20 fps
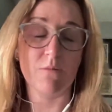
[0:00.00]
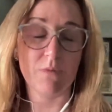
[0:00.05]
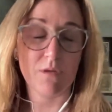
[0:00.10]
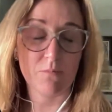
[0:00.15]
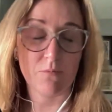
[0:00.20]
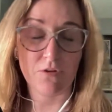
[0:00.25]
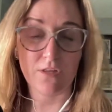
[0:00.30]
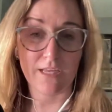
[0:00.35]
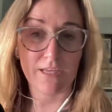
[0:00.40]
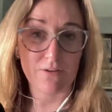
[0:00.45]
out
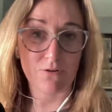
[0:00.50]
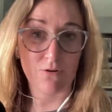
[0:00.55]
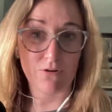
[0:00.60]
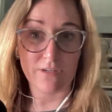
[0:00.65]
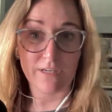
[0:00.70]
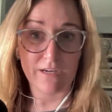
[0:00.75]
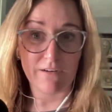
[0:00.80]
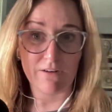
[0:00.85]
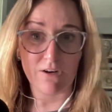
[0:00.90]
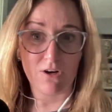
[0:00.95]
people like
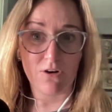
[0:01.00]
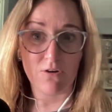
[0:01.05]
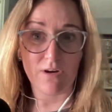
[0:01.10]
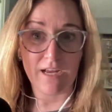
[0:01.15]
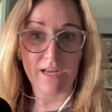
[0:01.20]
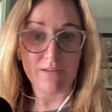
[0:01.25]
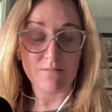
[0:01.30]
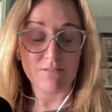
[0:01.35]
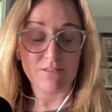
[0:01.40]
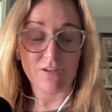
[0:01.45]
Cordero
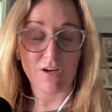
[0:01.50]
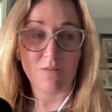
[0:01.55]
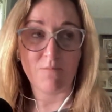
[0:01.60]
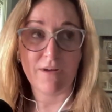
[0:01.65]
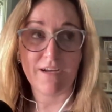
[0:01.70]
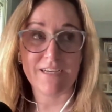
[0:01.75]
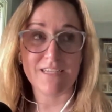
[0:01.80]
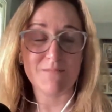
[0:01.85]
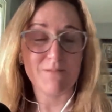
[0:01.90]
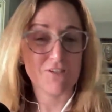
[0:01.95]
and
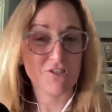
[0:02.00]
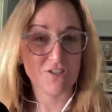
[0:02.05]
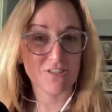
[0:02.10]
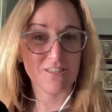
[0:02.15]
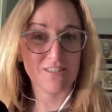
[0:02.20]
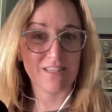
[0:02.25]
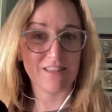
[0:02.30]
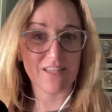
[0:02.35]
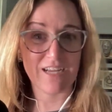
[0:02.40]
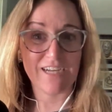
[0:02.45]
Dalbec,
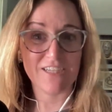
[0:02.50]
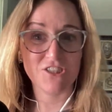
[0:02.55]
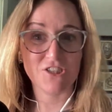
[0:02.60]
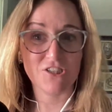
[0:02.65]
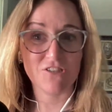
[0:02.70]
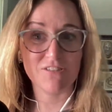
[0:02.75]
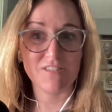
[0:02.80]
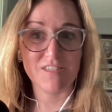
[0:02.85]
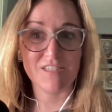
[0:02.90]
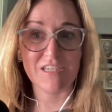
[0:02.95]
especially last
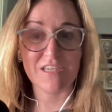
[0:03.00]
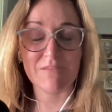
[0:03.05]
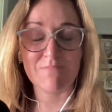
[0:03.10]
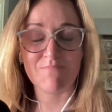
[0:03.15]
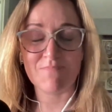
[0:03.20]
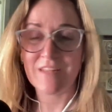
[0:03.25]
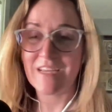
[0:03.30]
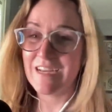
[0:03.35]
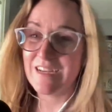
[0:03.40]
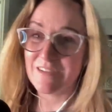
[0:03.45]
year's
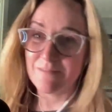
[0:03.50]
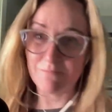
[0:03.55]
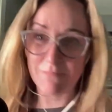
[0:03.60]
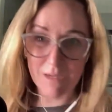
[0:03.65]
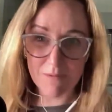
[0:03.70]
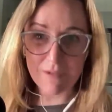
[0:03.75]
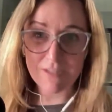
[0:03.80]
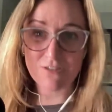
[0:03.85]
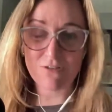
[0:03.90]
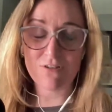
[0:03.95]
team,
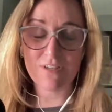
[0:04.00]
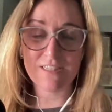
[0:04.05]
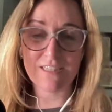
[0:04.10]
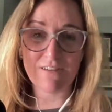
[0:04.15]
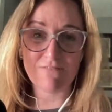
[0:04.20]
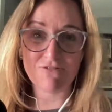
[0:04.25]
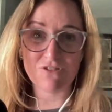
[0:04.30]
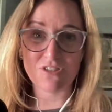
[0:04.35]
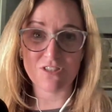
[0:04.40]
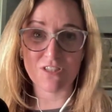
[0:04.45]
maybe tone it
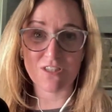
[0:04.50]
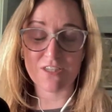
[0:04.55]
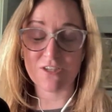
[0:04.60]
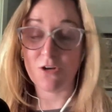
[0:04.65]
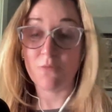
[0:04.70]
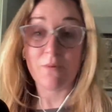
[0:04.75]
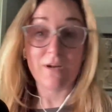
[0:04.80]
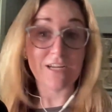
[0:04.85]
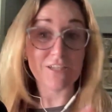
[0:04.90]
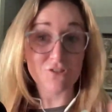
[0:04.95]
down just a
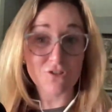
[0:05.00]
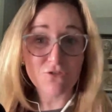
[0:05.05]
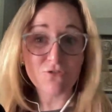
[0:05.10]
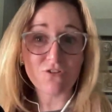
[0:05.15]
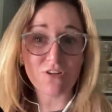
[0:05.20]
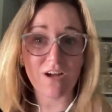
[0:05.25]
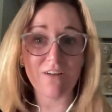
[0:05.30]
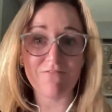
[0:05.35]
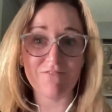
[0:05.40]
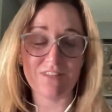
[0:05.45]
little. But I do
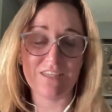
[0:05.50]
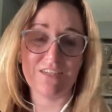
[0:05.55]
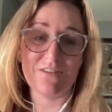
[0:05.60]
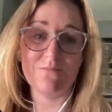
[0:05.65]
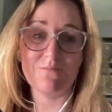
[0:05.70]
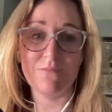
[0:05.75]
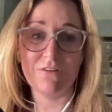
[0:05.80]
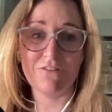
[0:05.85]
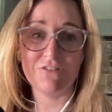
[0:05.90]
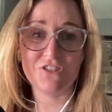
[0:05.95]
love the
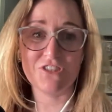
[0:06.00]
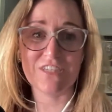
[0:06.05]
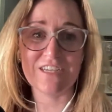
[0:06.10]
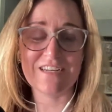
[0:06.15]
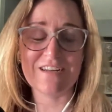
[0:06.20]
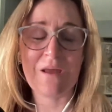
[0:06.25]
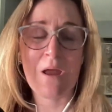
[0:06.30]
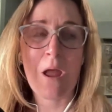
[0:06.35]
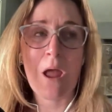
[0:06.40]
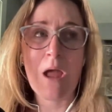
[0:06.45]

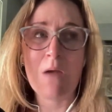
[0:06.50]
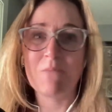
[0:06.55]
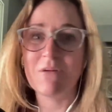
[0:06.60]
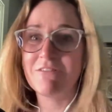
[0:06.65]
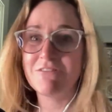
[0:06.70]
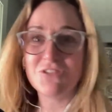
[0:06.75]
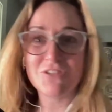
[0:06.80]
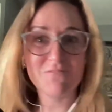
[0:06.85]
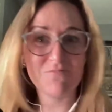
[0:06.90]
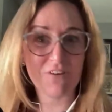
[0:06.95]
emotion, but
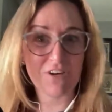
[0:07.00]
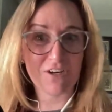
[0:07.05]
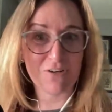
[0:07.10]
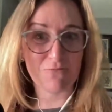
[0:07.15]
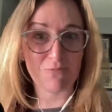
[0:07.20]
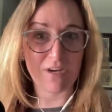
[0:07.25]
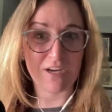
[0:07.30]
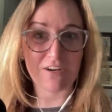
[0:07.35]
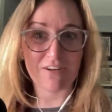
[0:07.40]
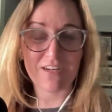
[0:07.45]
it was just very
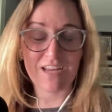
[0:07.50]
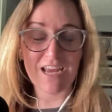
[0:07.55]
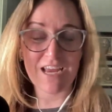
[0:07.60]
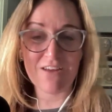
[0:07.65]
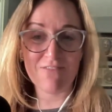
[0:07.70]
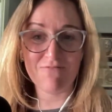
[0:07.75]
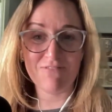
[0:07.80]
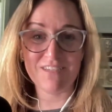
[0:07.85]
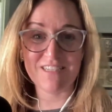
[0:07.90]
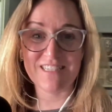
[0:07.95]
weird.
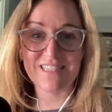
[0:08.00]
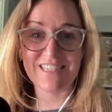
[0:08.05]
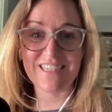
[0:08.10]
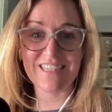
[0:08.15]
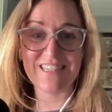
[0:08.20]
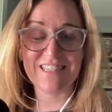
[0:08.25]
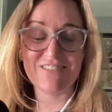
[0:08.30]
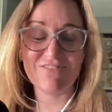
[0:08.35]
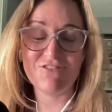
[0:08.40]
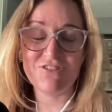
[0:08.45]
It was
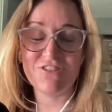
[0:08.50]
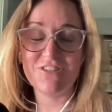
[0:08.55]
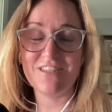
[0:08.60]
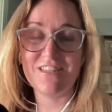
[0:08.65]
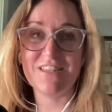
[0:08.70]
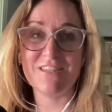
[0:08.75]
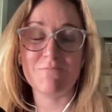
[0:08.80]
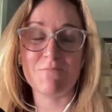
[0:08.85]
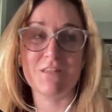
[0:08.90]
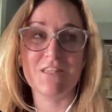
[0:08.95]

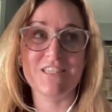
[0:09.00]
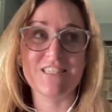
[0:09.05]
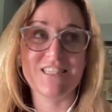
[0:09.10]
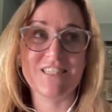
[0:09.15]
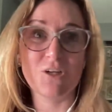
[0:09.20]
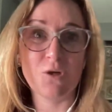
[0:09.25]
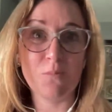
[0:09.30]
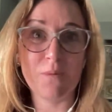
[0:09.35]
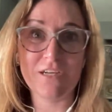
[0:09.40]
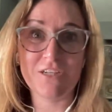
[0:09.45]
the
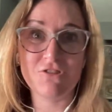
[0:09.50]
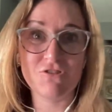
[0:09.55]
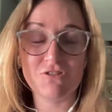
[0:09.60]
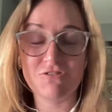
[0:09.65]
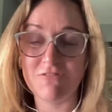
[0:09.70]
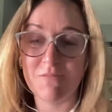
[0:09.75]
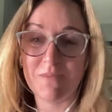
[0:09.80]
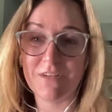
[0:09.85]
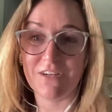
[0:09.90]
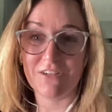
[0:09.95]
still pictures
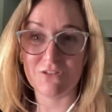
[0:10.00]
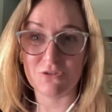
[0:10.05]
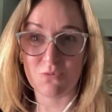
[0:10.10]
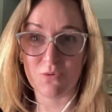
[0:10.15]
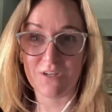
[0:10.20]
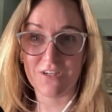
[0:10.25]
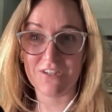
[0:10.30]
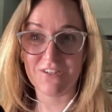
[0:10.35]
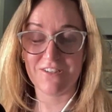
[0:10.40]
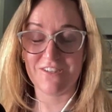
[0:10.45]
from it on
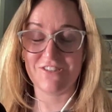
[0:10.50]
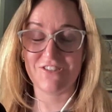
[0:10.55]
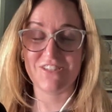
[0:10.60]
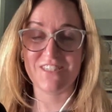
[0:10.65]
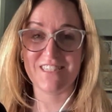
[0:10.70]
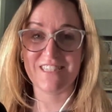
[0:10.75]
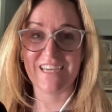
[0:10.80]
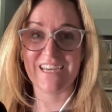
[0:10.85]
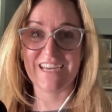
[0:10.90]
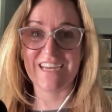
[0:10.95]
Twitter, it's
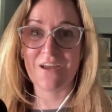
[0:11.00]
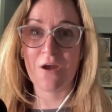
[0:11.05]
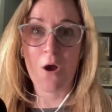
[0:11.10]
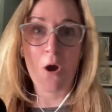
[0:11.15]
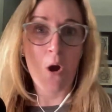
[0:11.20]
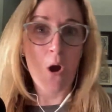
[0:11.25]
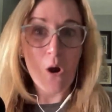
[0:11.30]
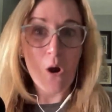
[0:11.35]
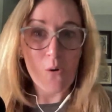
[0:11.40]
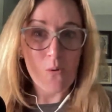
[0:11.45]
just like,
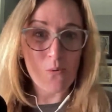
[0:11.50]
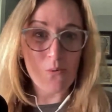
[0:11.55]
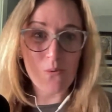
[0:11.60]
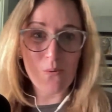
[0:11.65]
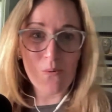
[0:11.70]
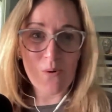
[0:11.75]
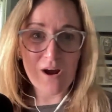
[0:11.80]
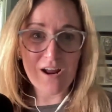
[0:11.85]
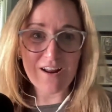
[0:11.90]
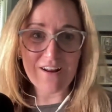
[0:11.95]

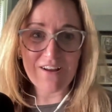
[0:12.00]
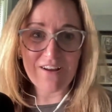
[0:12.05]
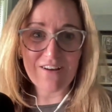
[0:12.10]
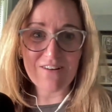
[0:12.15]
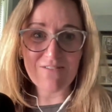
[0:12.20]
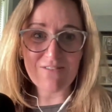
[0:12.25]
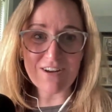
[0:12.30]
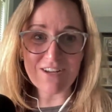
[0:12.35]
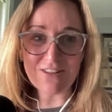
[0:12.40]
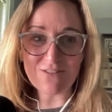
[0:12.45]
what
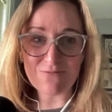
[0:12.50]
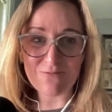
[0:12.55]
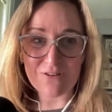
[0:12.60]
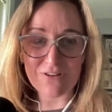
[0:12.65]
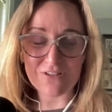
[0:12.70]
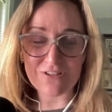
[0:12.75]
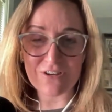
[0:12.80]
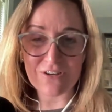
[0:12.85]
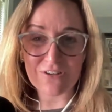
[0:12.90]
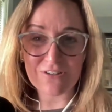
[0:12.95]
in the
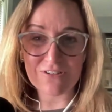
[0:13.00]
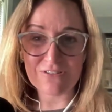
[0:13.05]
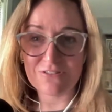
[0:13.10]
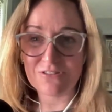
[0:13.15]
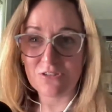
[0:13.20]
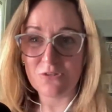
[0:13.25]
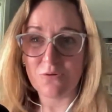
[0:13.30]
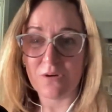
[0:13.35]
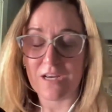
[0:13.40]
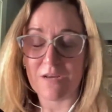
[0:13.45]
world are you
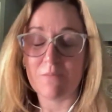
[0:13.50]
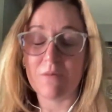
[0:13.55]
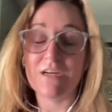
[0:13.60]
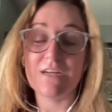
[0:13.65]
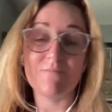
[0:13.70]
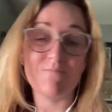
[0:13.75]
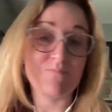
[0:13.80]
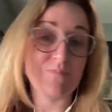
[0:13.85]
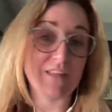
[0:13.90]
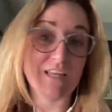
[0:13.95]
doing?
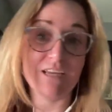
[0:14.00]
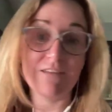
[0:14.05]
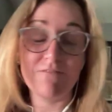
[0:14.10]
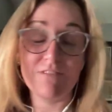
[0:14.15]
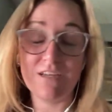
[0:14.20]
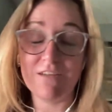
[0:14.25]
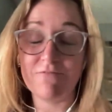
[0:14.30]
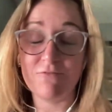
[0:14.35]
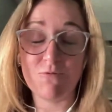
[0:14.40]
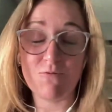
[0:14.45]
But
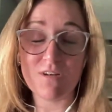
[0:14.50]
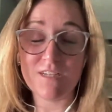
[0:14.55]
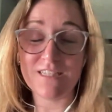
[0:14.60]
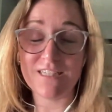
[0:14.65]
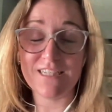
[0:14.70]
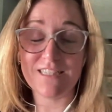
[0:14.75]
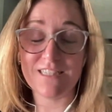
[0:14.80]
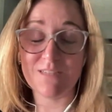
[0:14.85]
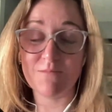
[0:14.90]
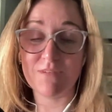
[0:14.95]
if it was an
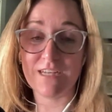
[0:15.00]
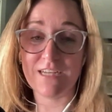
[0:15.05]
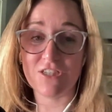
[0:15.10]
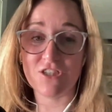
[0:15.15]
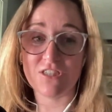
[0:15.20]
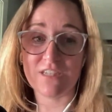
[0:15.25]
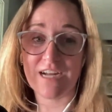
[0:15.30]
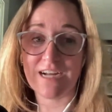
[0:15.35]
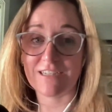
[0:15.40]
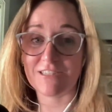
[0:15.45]

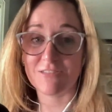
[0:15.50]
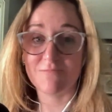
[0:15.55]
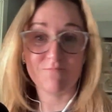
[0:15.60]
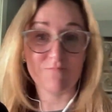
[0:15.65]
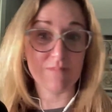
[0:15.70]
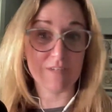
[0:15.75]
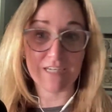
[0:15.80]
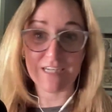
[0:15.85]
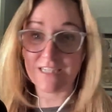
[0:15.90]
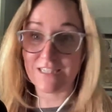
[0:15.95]
intimidation act,
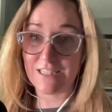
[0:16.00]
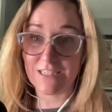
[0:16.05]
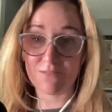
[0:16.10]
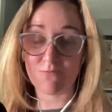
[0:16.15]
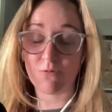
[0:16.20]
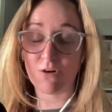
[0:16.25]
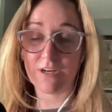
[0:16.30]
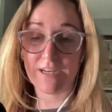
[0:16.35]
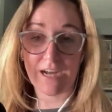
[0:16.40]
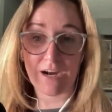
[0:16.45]
it didn't
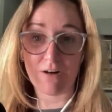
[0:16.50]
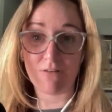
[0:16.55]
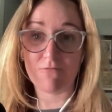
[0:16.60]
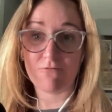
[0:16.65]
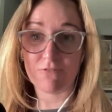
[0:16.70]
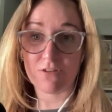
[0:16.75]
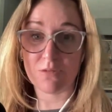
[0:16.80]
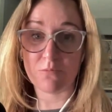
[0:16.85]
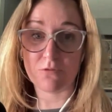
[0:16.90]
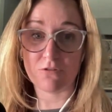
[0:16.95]
work out
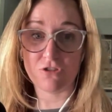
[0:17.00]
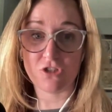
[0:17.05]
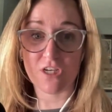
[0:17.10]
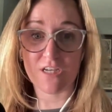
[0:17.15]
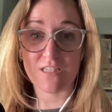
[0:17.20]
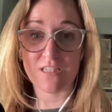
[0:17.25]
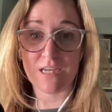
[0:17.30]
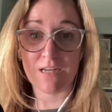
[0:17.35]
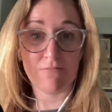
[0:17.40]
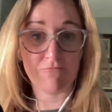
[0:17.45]
for the Blue
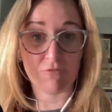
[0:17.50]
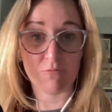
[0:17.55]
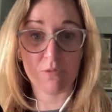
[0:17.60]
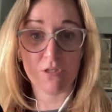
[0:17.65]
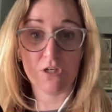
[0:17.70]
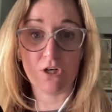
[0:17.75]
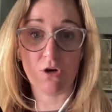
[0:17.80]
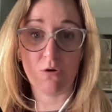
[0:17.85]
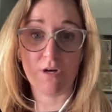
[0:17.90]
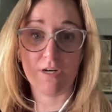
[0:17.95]
Jays and for
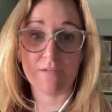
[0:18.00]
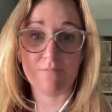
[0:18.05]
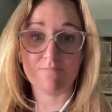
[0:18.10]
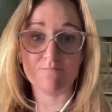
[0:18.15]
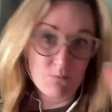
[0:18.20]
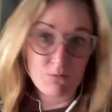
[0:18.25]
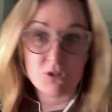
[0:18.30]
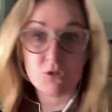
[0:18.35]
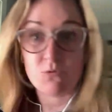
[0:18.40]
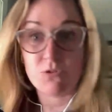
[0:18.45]
Manoah,
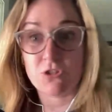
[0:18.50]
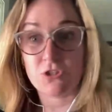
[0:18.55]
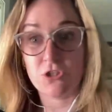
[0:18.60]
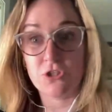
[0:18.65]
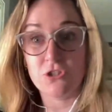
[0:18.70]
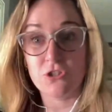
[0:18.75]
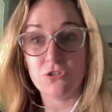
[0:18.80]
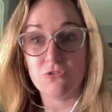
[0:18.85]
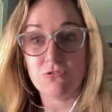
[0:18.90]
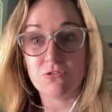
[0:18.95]
which was
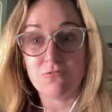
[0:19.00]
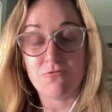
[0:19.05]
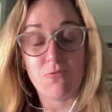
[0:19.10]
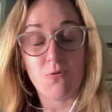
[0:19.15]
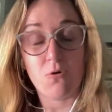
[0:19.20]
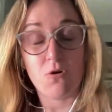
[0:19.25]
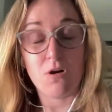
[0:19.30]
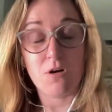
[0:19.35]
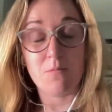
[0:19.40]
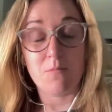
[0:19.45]
good news
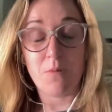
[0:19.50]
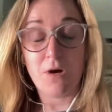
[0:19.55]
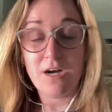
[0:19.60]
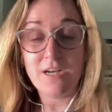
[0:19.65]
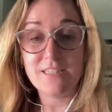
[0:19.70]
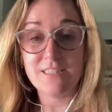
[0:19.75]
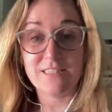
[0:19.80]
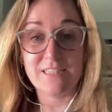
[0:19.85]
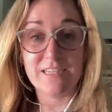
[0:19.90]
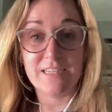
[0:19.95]
for
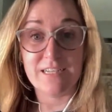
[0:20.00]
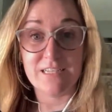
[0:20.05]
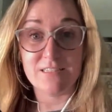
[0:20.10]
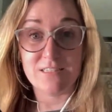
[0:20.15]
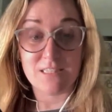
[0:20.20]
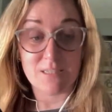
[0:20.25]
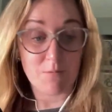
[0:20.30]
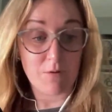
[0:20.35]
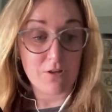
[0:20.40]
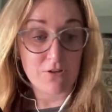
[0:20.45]
Boston. And
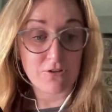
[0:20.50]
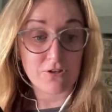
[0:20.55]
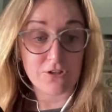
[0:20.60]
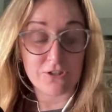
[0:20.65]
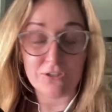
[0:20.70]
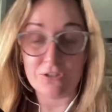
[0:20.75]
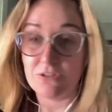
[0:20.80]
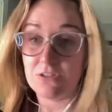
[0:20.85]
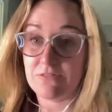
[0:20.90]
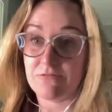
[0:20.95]
some other
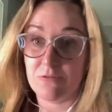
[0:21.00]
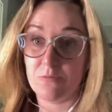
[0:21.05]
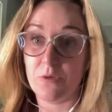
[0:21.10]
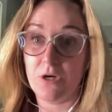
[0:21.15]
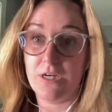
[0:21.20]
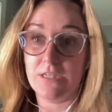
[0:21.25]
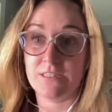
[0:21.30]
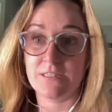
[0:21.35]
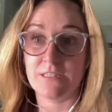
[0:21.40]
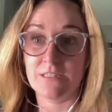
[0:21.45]
good news for
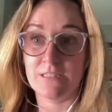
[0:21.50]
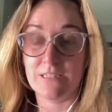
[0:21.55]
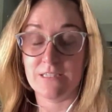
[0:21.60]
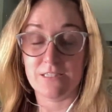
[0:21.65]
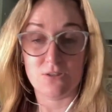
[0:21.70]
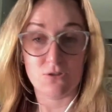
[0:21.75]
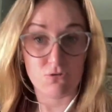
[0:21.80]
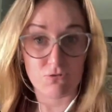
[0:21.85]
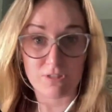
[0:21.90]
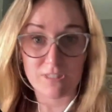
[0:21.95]
Boston
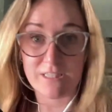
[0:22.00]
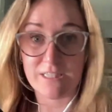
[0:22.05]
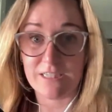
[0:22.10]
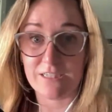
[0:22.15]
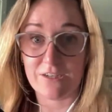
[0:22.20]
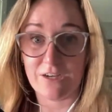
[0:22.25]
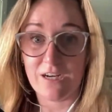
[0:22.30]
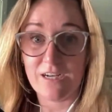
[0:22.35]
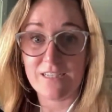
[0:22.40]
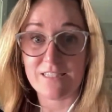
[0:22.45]
is
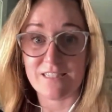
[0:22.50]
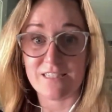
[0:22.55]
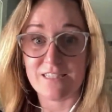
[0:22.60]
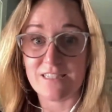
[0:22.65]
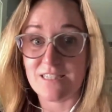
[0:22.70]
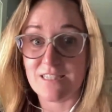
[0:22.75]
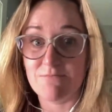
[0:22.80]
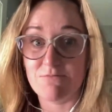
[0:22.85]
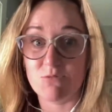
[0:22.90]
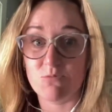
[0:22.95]
Triston
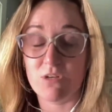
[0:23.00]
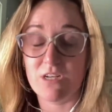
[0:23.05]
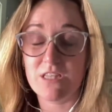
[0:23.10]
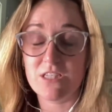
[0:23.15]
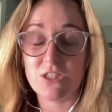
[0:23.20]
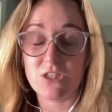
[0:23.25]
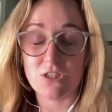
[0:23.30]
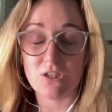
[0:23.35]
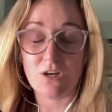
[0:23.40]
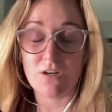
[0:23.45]
Casas. He was one of
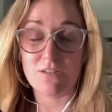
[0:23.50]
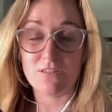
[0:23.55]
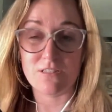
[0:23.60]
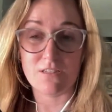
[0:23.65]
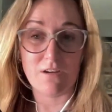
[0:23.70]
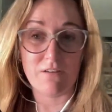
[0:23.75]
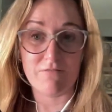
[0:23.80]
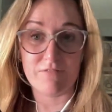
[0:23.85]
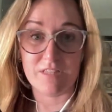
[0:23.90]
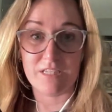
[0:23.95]
the stars
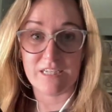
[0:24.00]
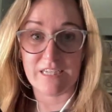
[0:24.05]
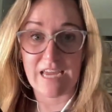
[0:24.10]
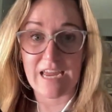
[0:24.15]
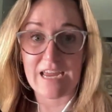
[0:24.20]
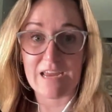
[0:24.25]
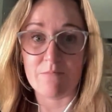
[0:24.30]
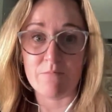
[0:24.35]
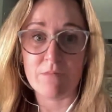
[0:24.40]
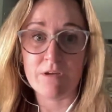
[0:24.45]
of the
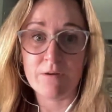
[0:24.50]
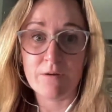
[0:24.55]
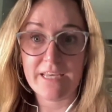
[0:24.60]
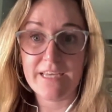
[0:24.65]
game.